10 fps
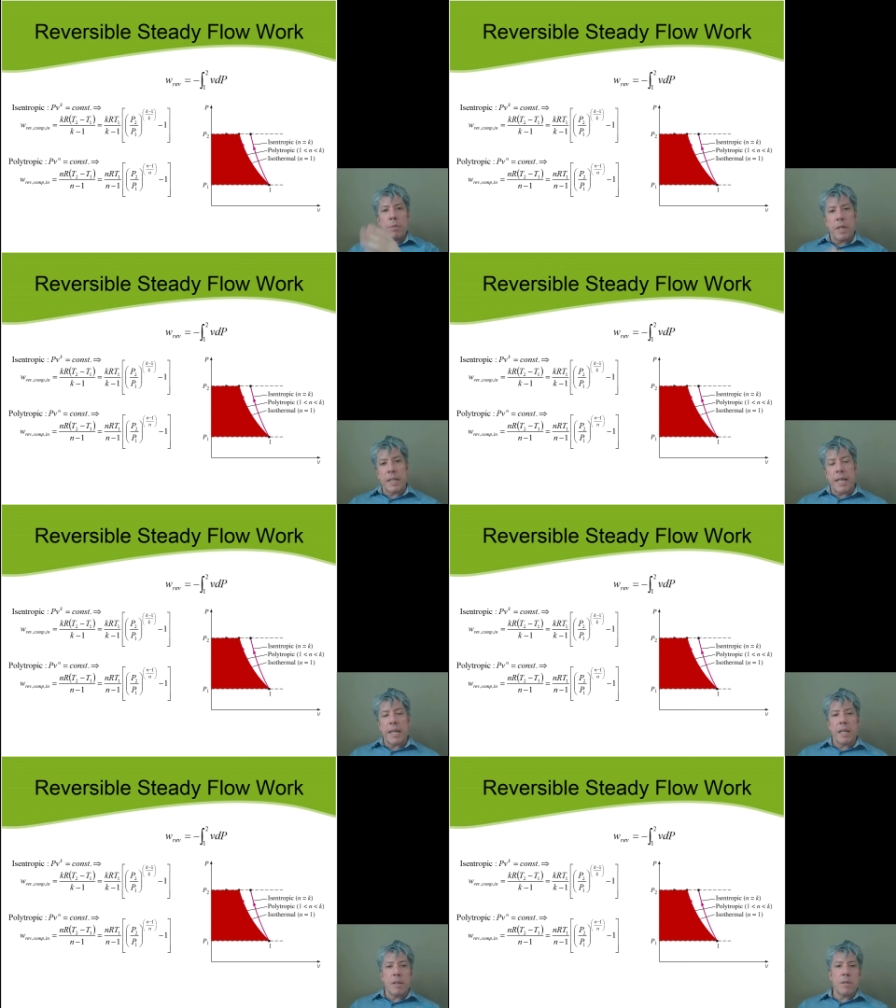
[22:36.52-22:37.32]
plug
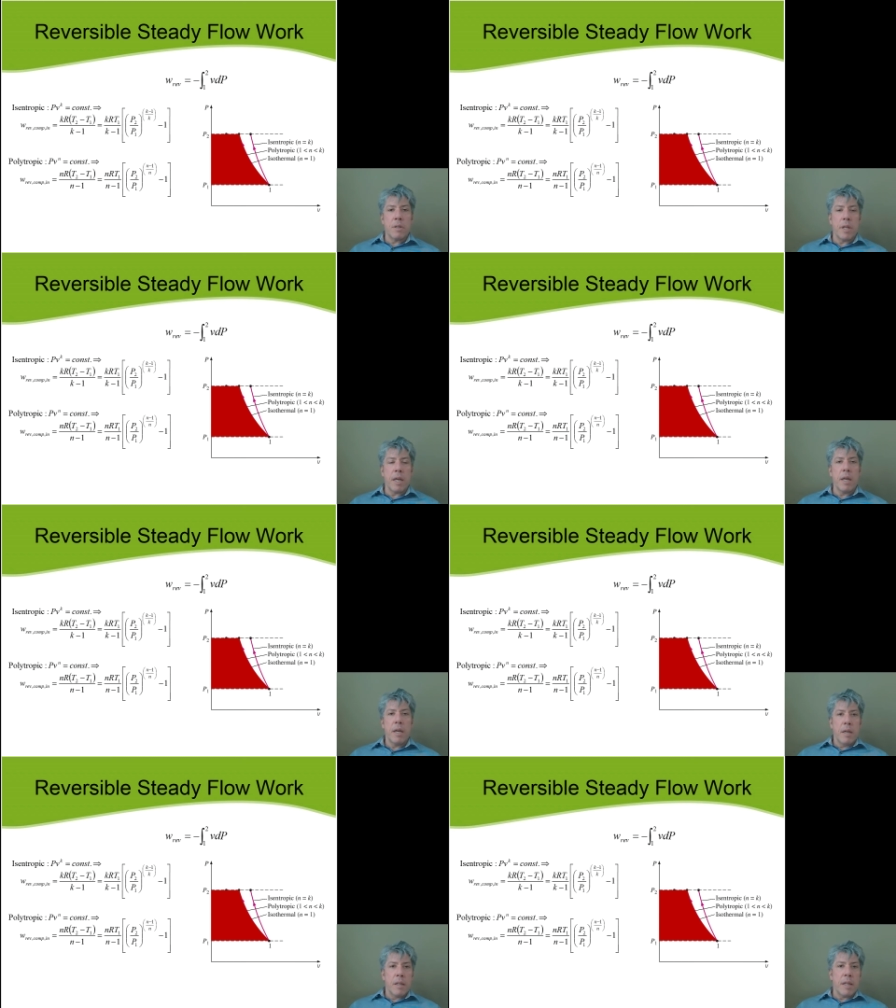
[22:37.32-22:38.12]
that into the,
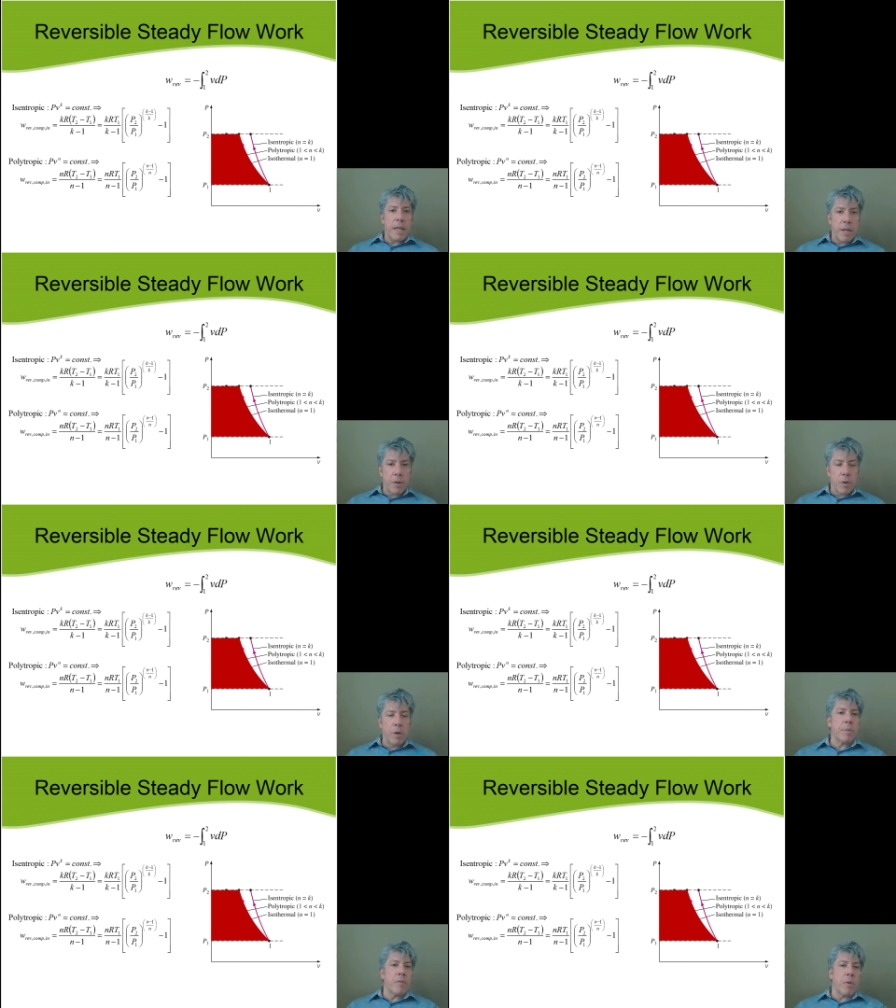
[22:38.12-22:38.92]
the
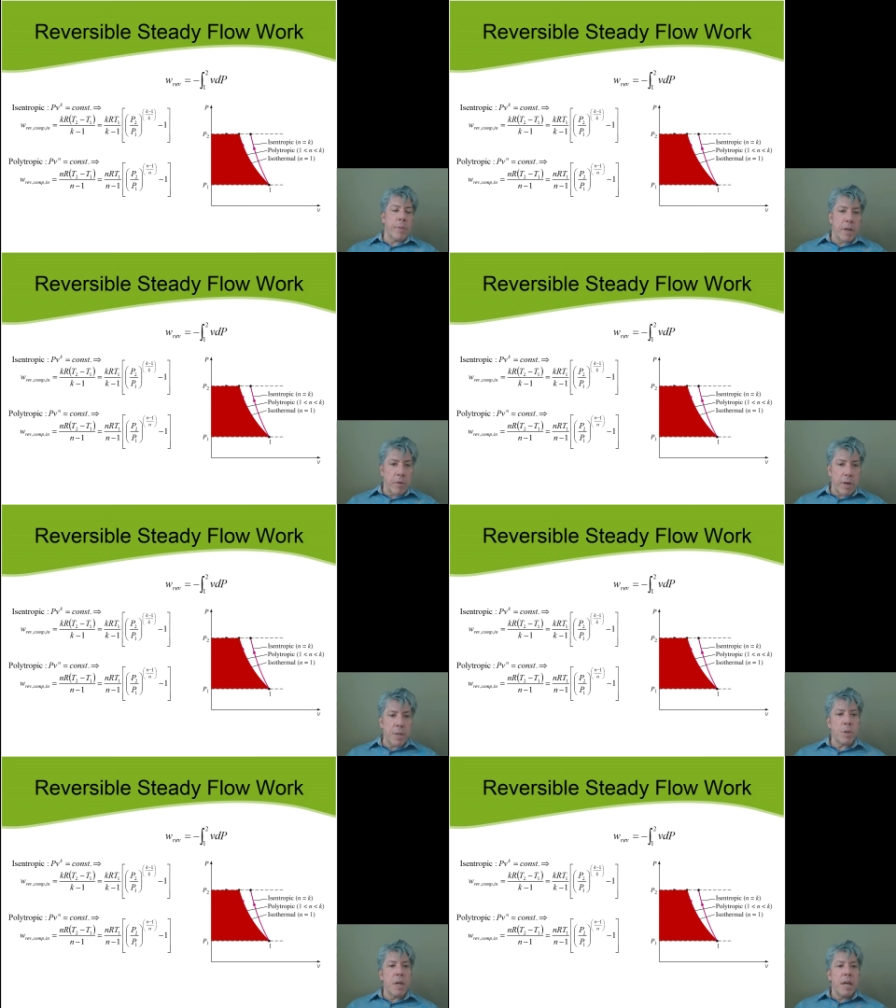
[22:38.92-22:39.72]
integral, perform the
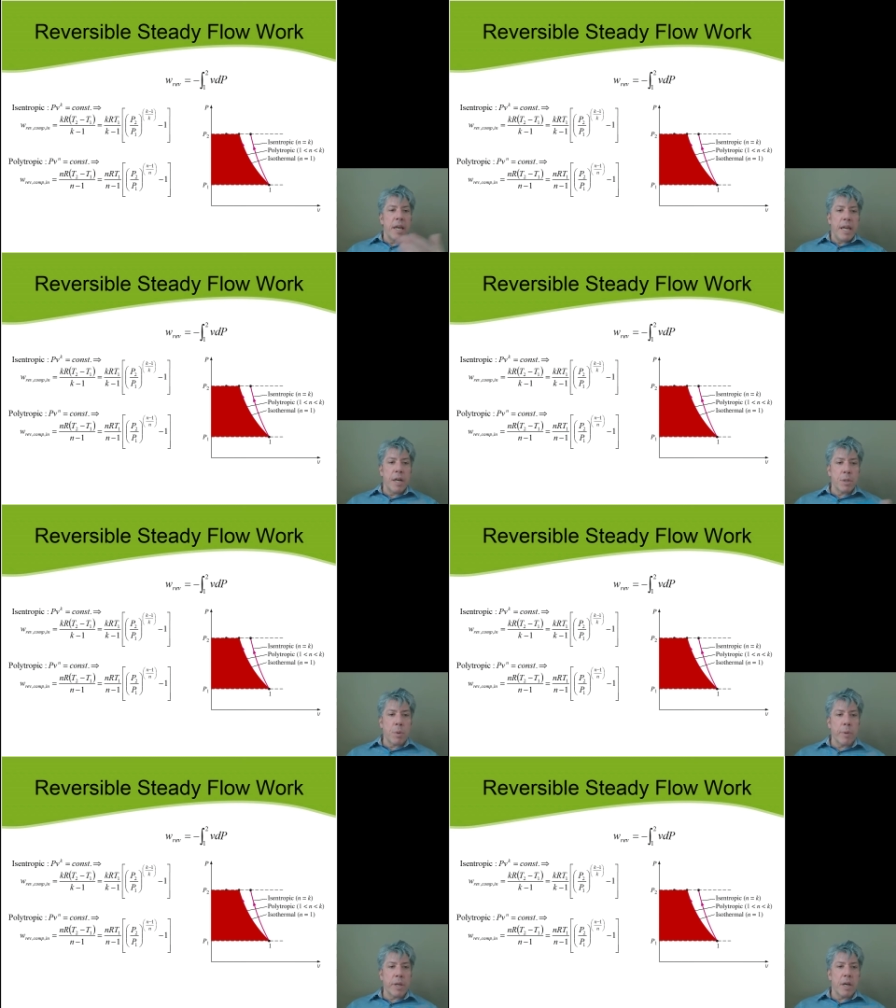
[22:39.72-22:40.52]
integration.
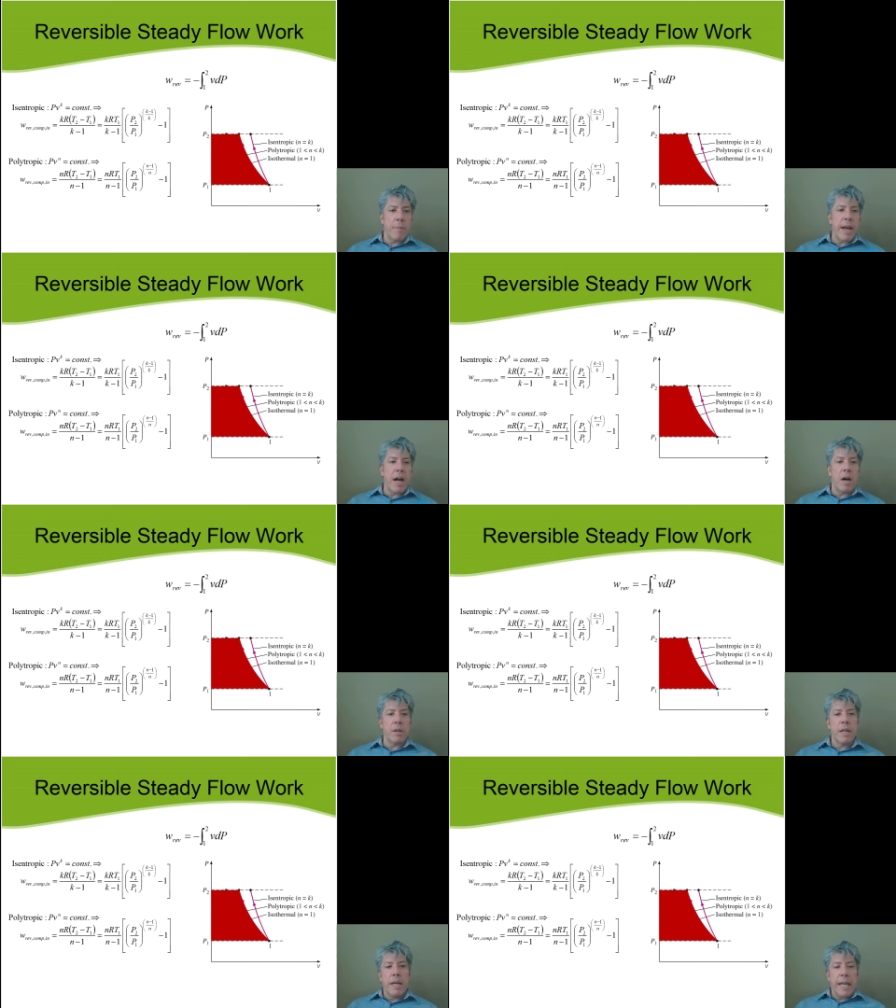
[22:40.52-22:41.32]
Here's where we come
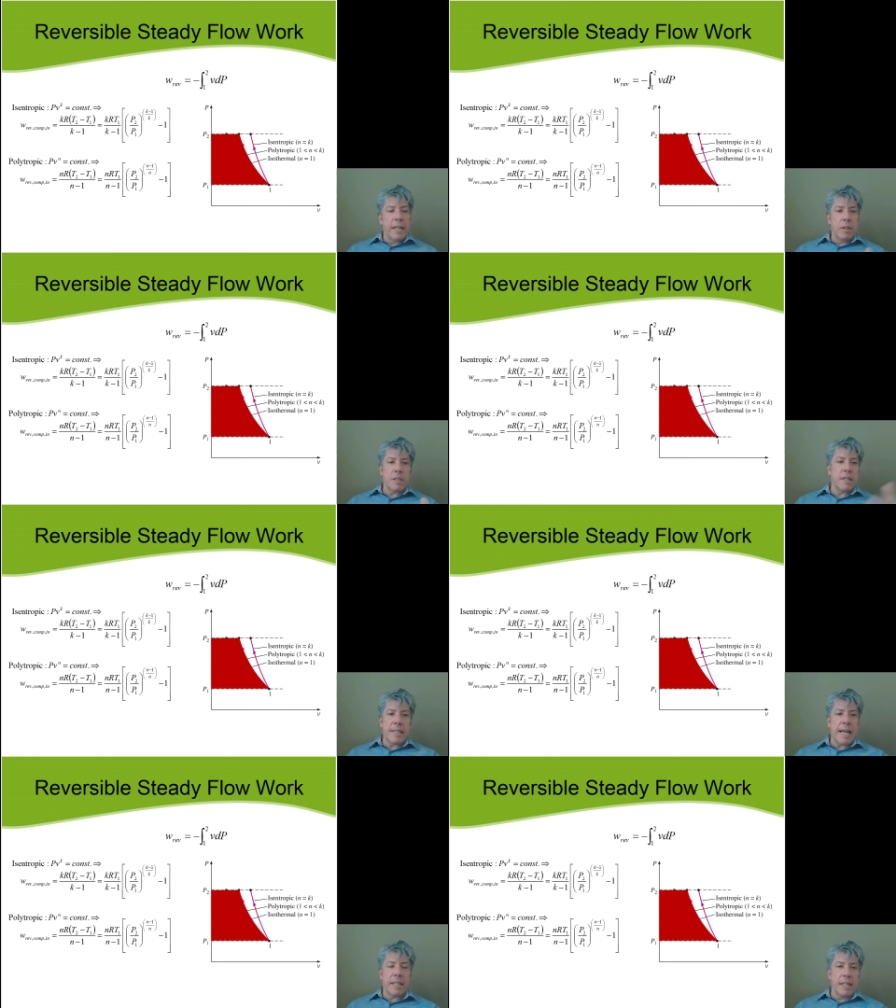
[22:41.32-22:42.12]
out. It looks
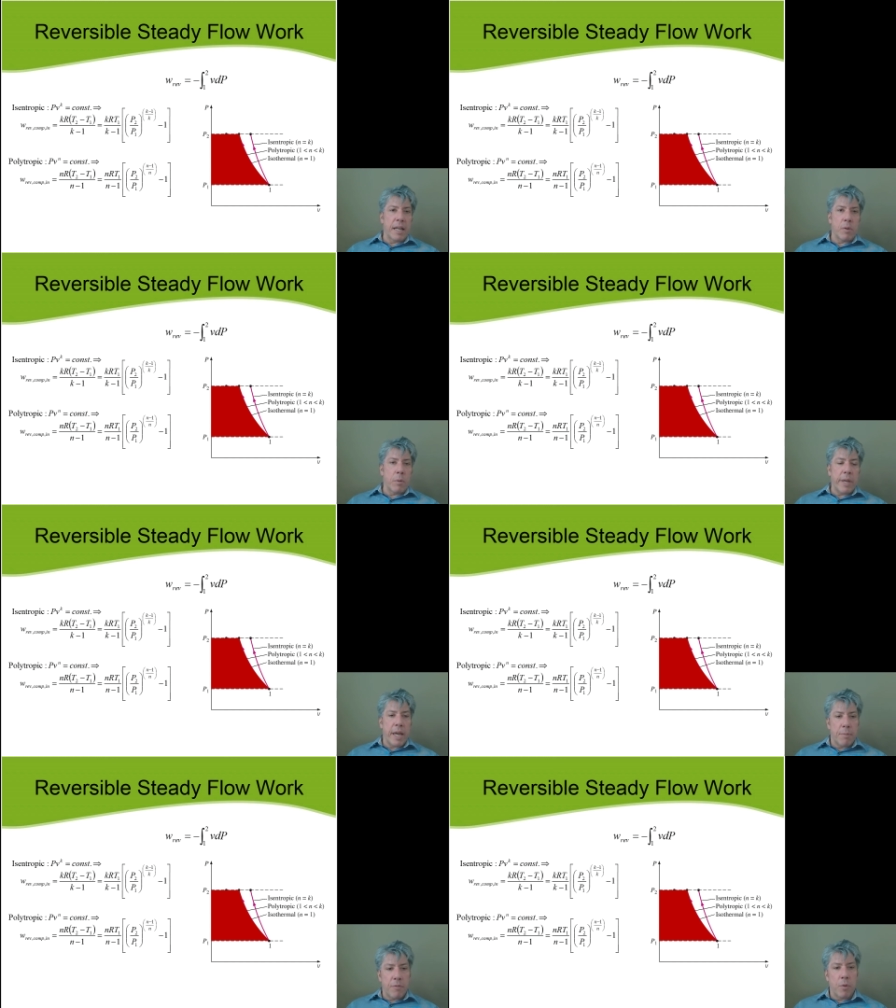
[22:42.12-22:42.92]
exactly like what we
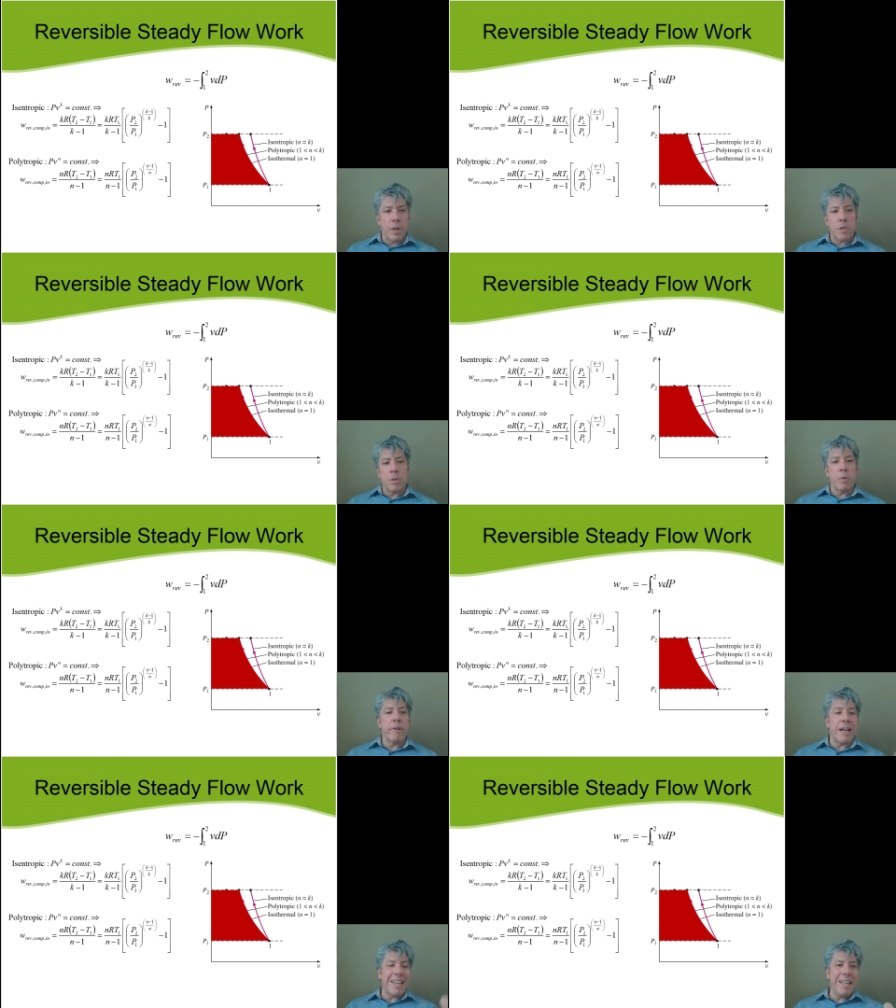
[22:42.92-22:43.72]
had before. It's just we've
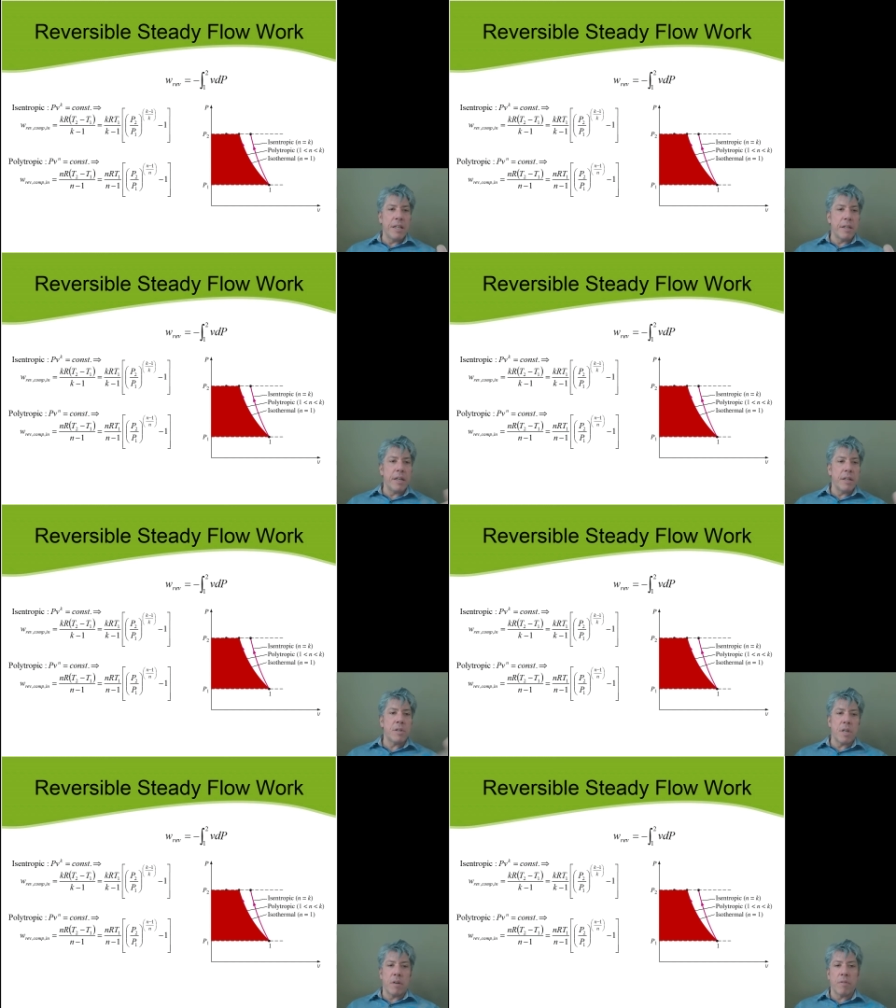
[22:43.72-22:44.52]
got n
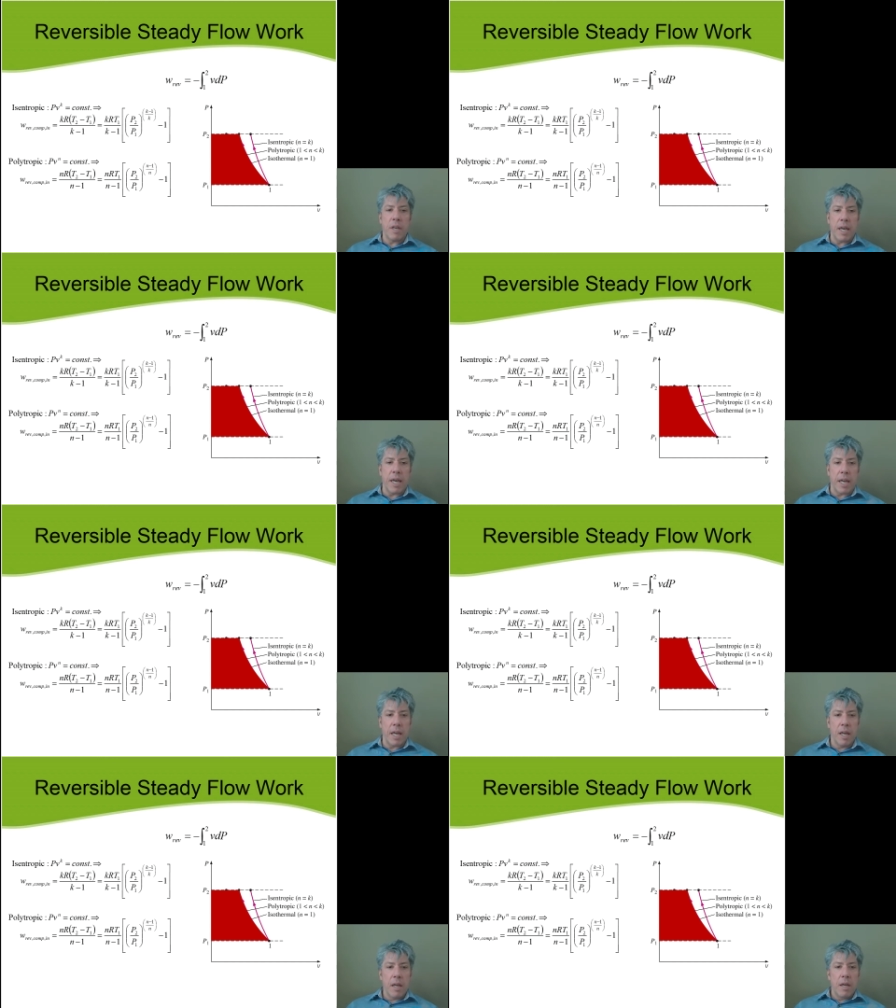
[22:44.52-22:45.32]
instead of k.